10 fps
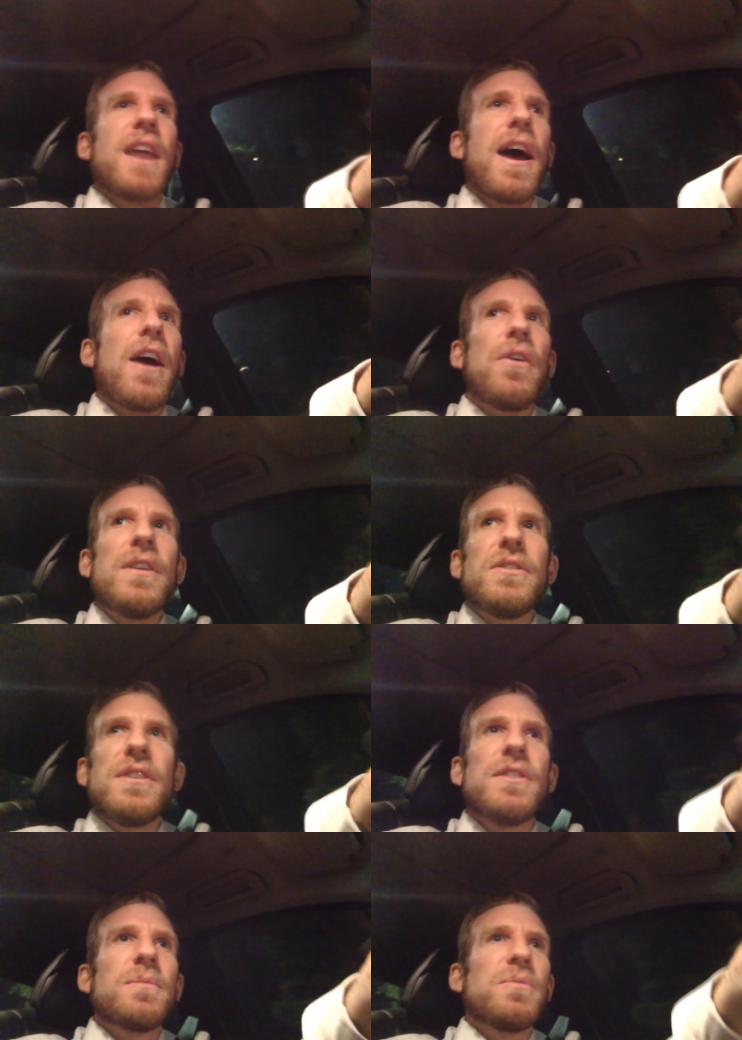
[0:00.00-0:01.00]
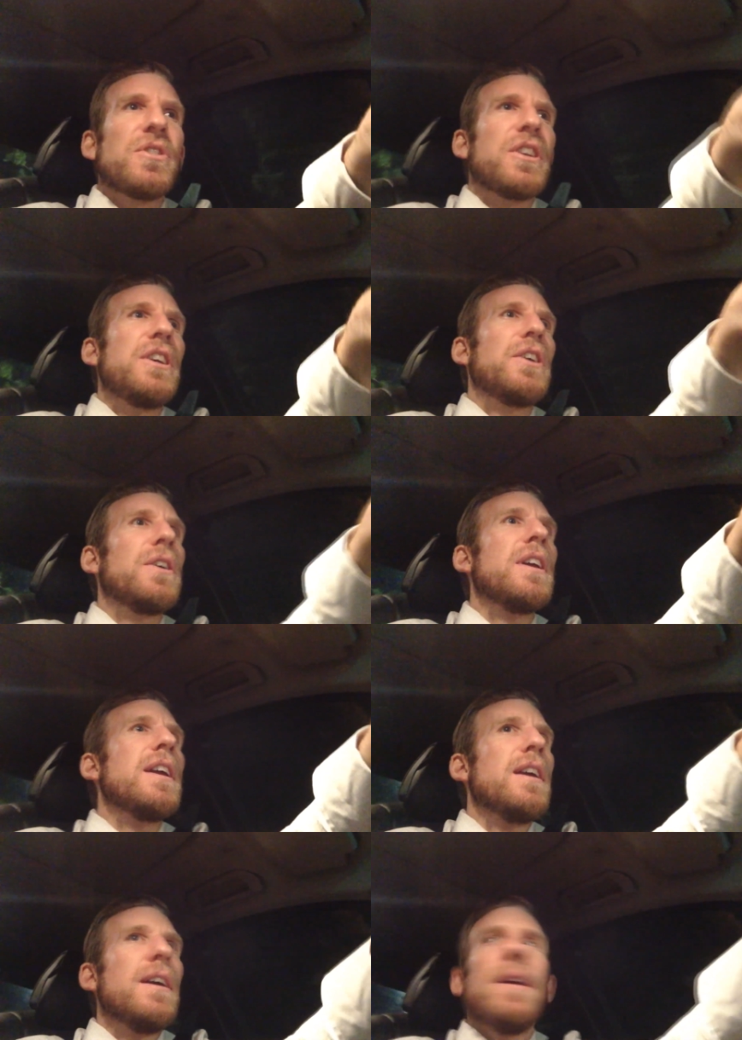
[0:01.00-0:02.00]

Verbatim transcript: and I already see some security